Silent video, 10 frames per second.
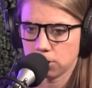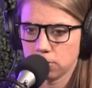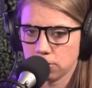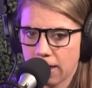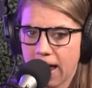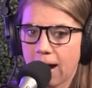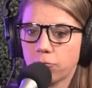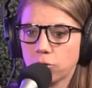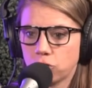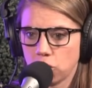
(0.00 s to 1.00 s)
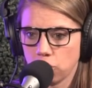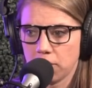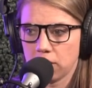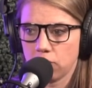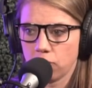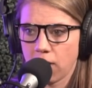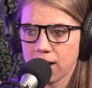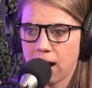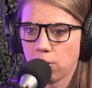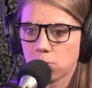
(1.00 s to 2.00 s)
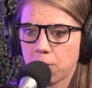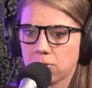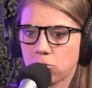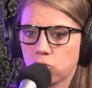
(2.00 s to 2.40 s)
the average human right now spends